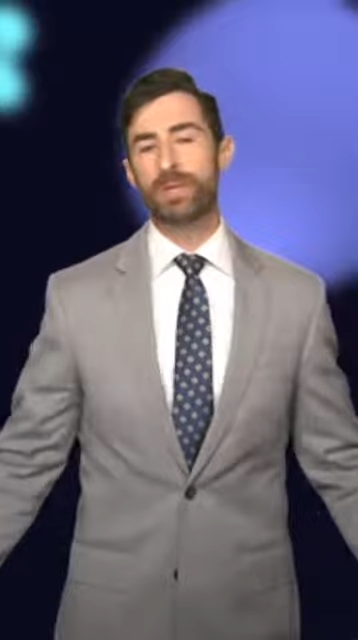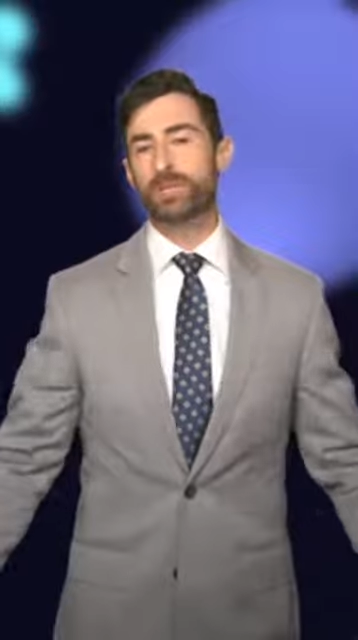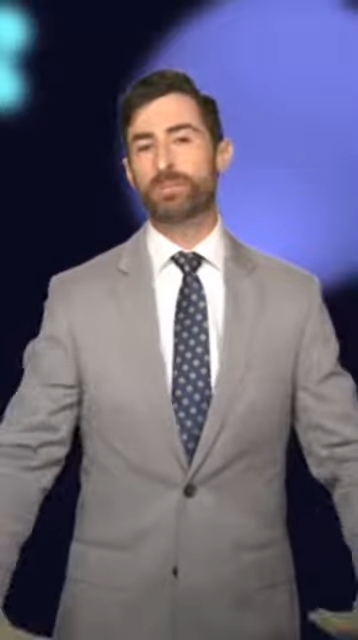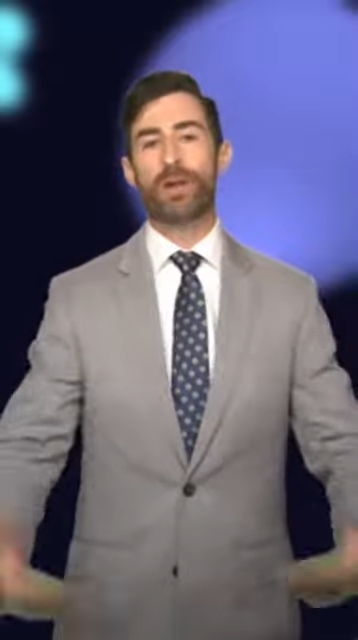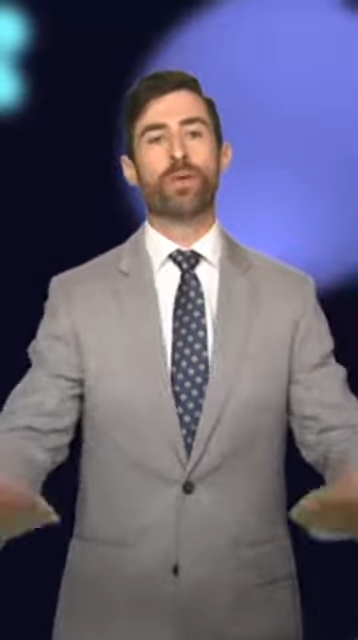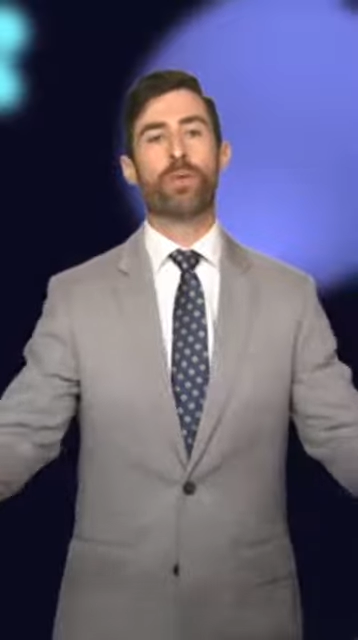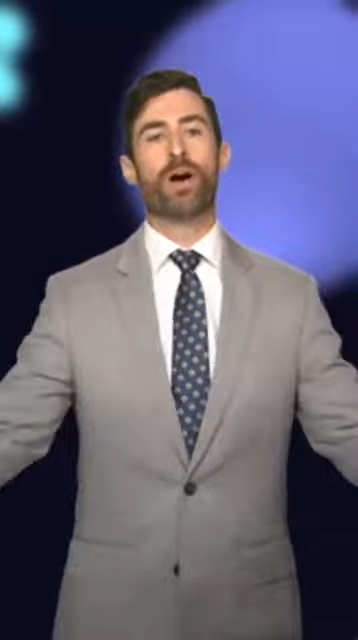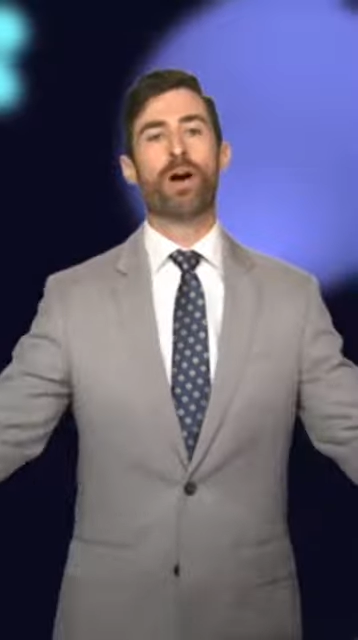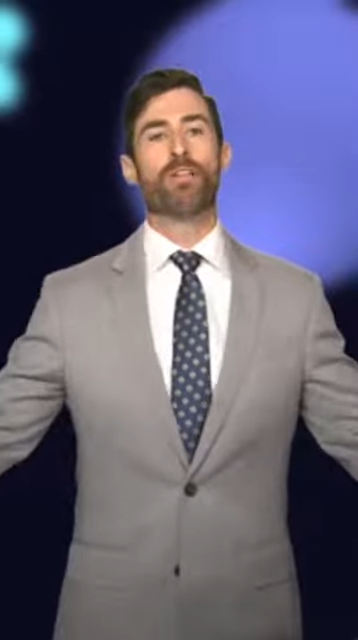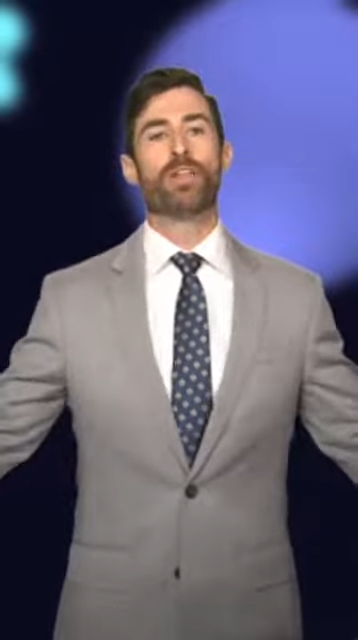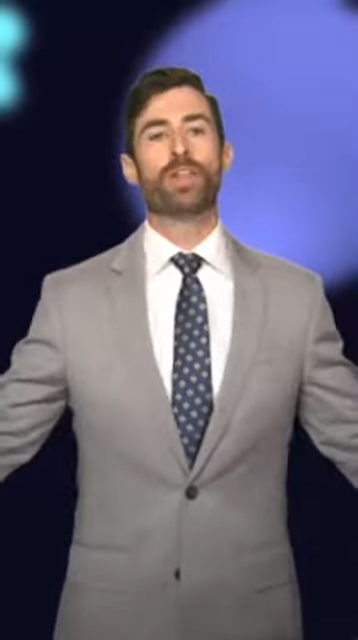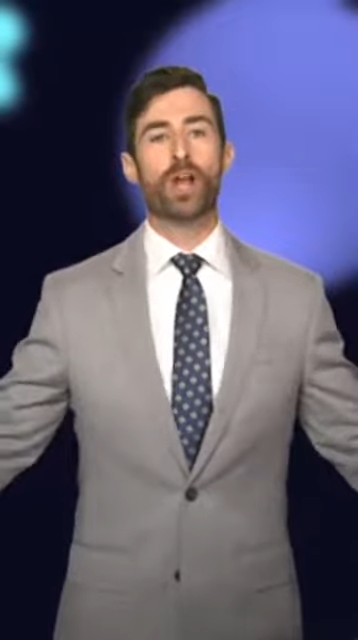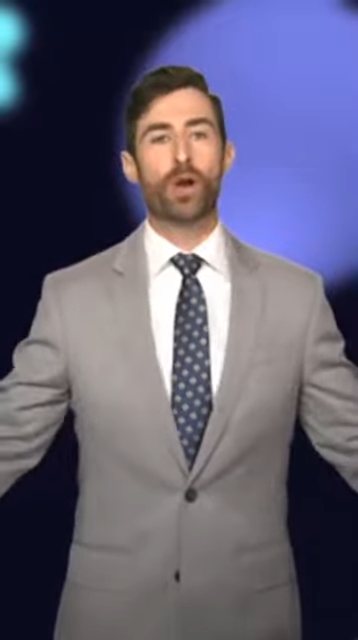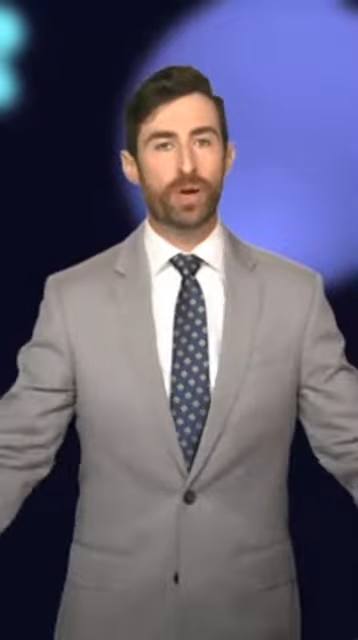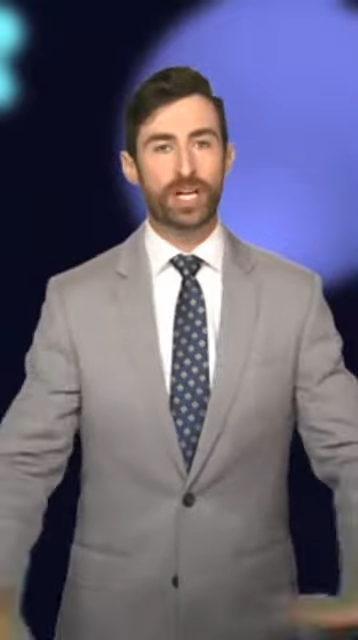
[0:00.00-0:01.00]
spread the wealth,
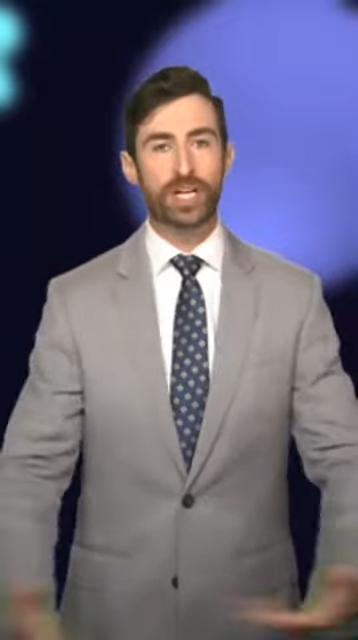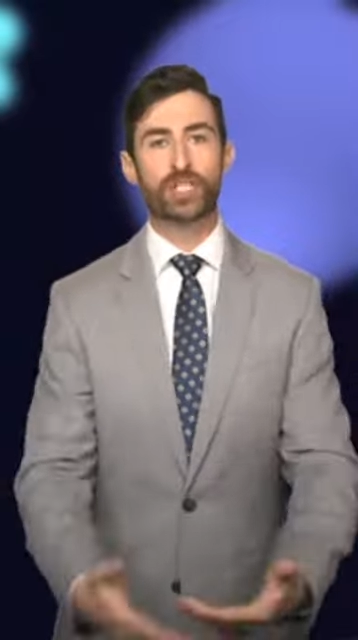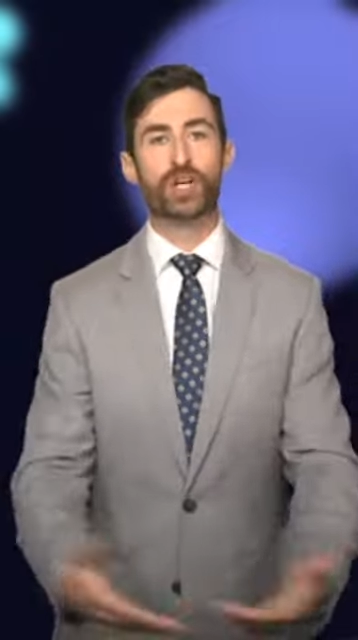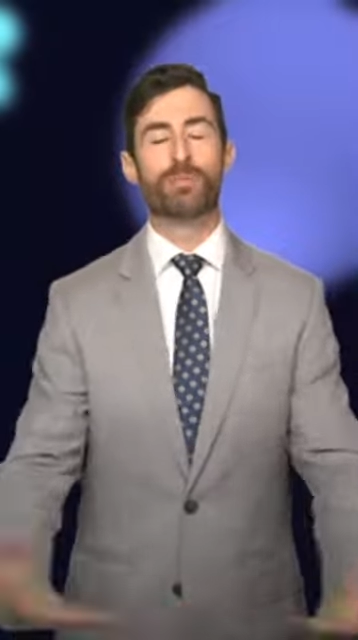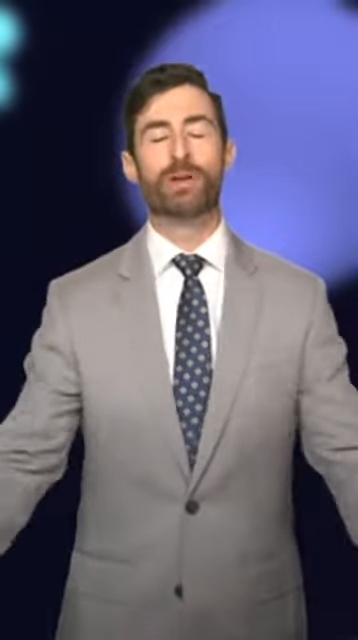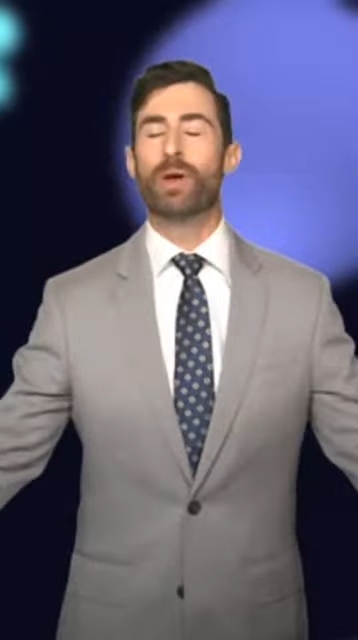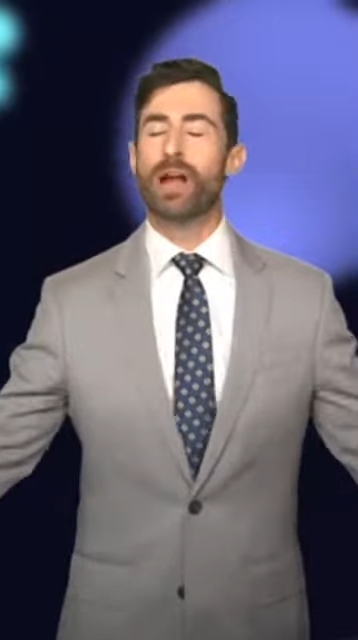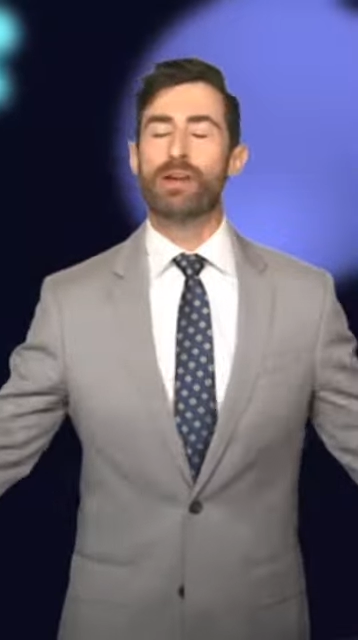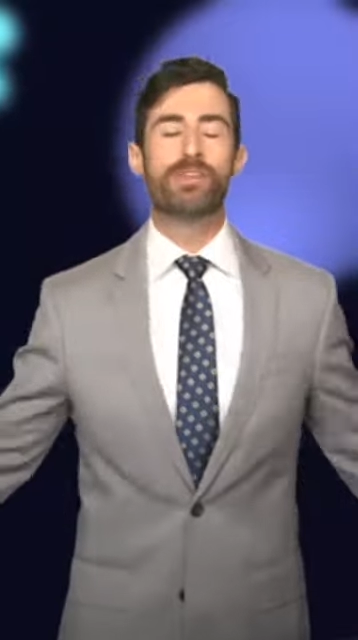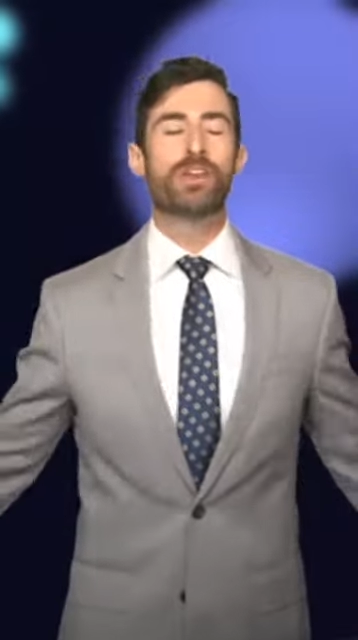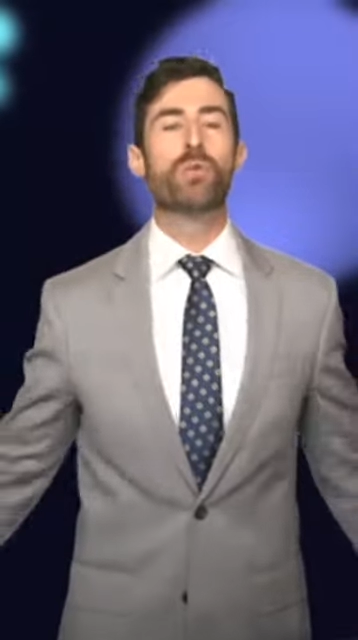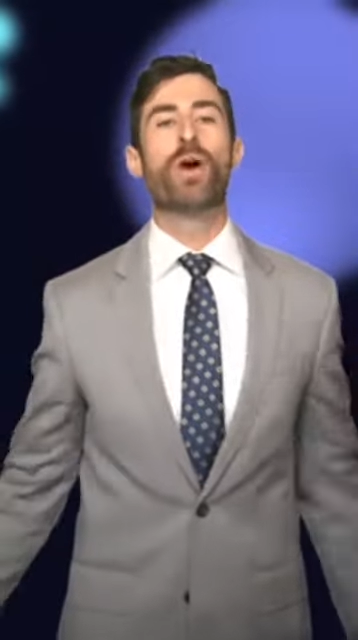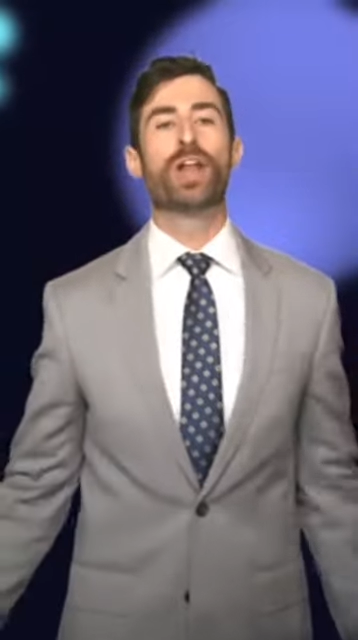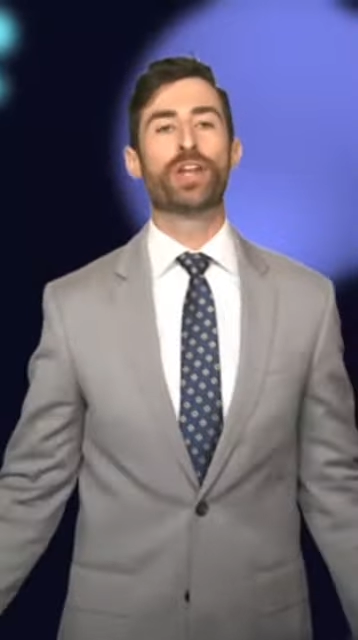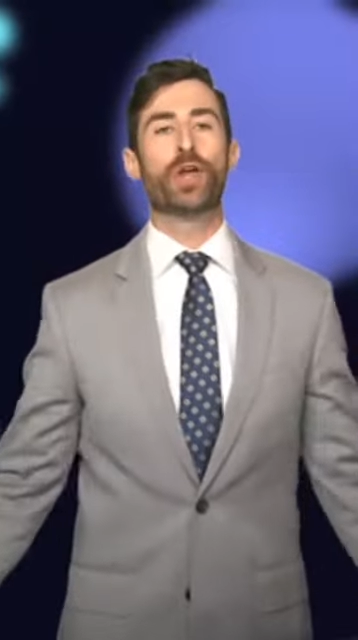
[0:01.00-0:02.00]
you know, redistribute. Whatever you
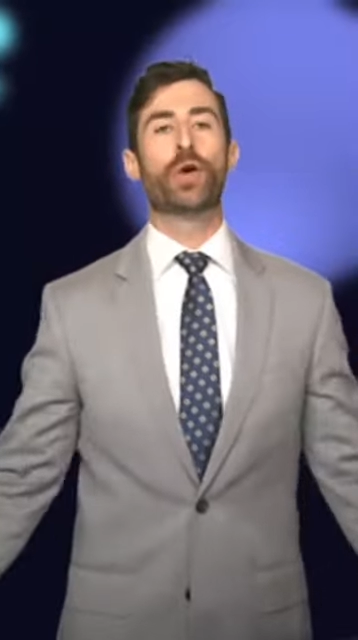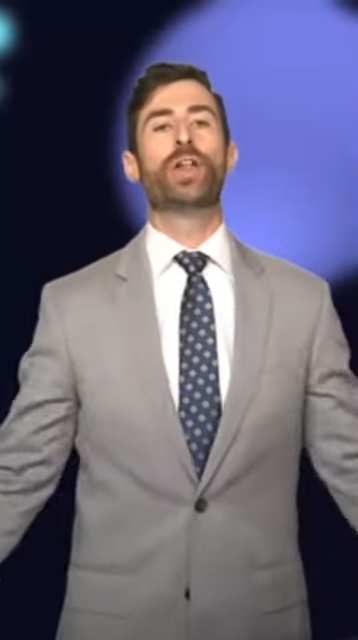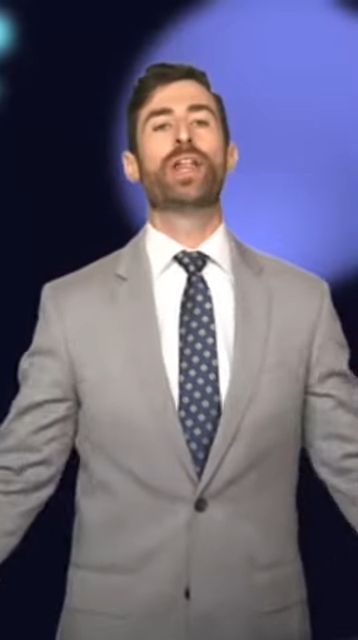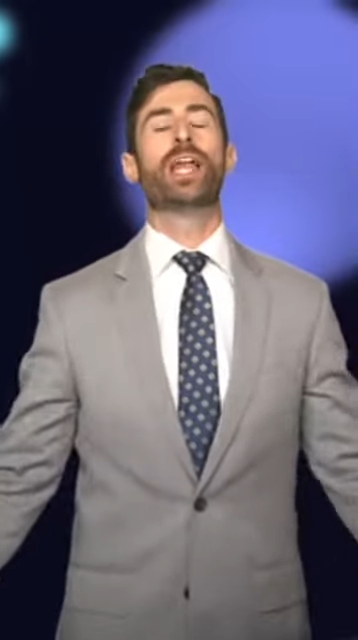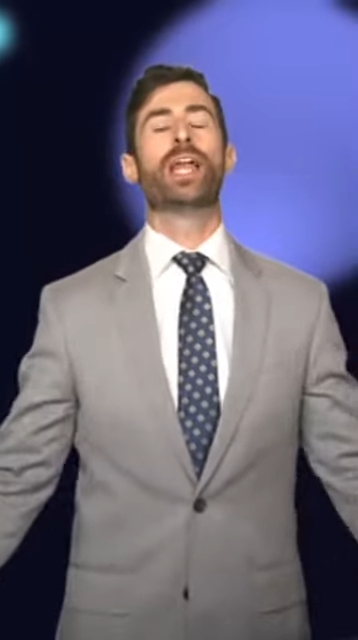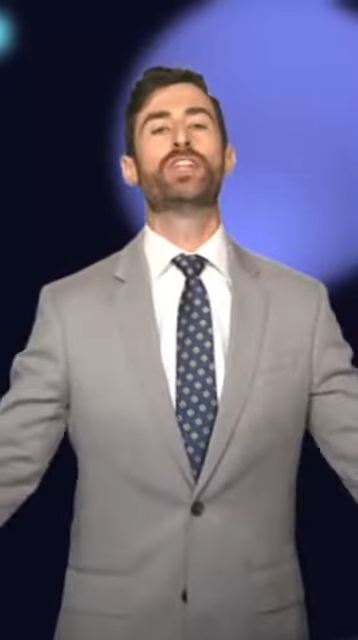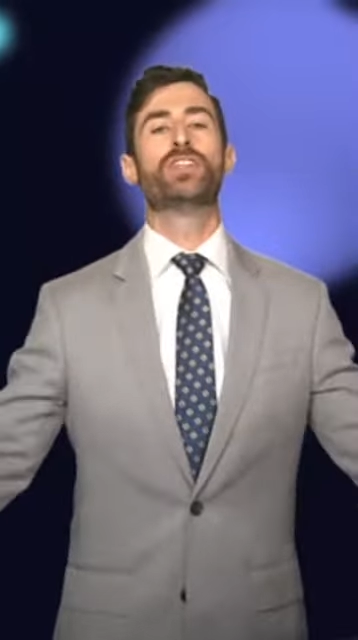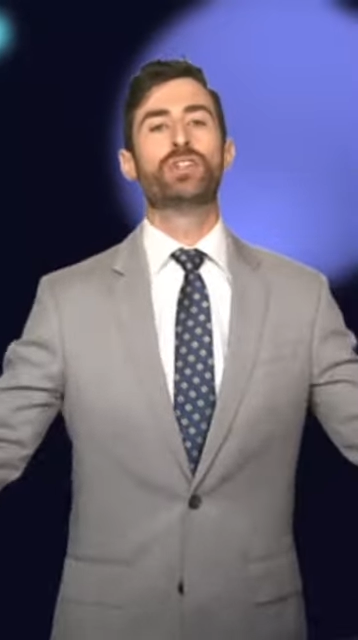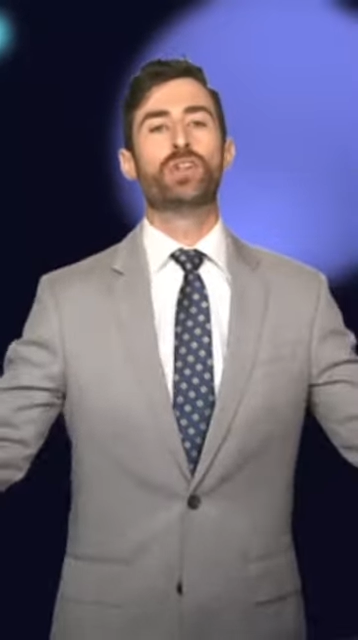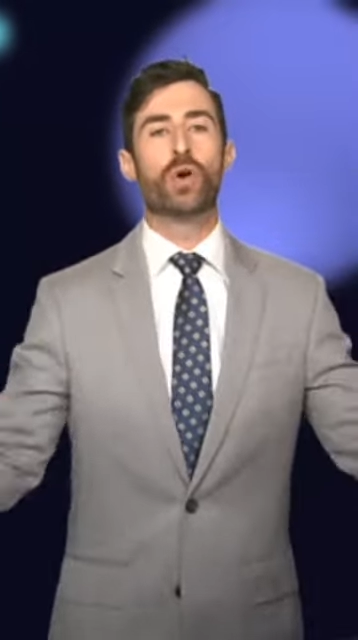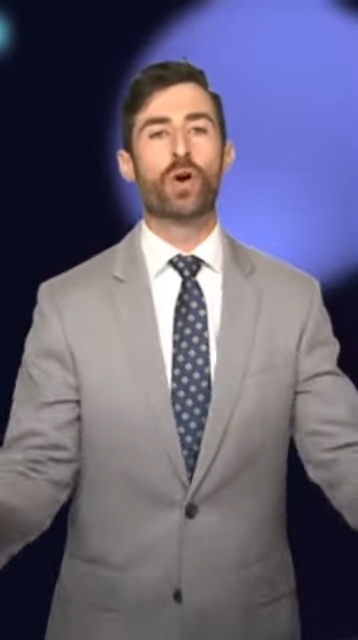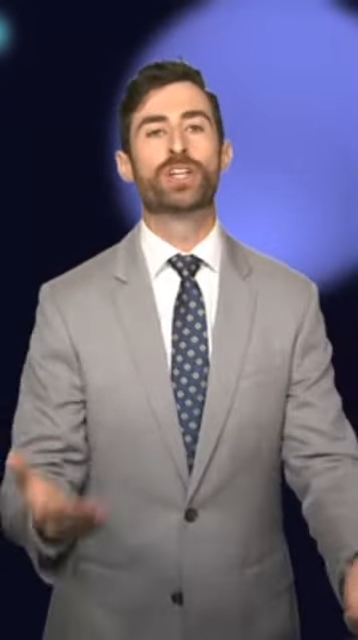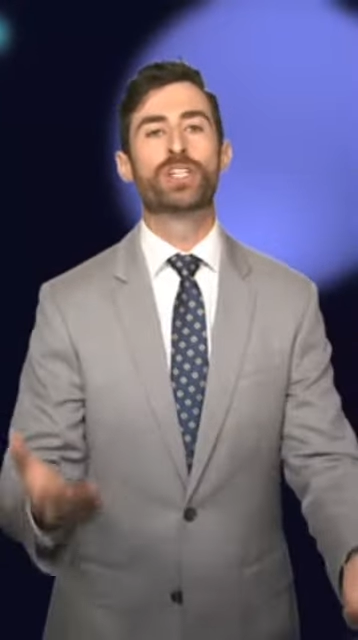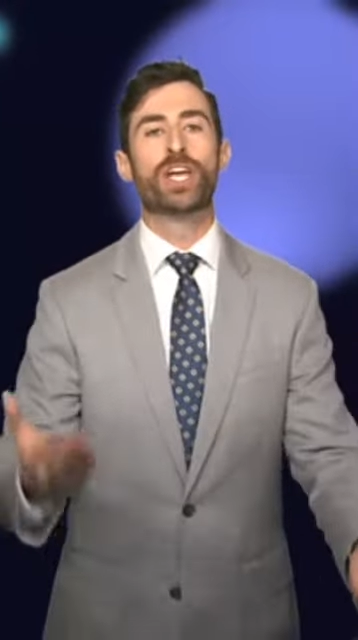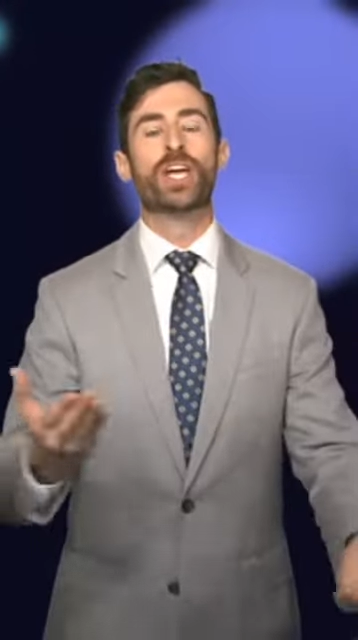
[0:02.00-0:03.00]
want to do with it, it's
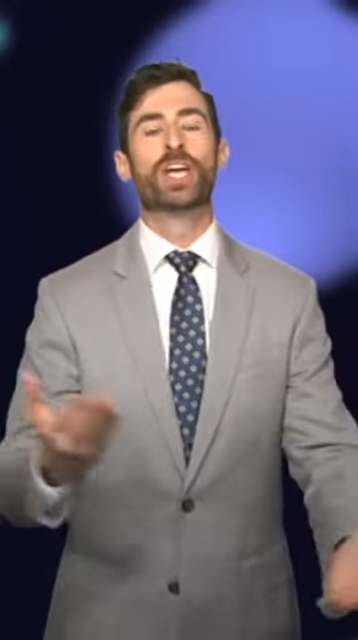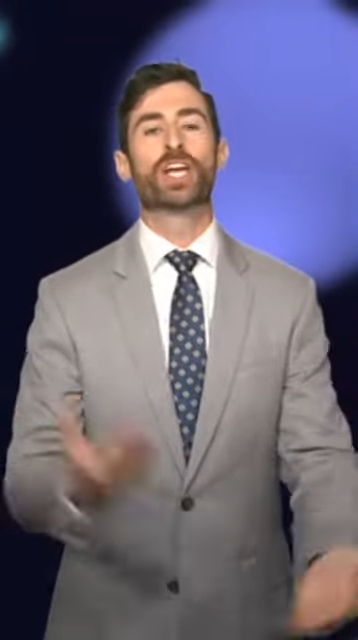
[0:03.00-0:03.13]
yours.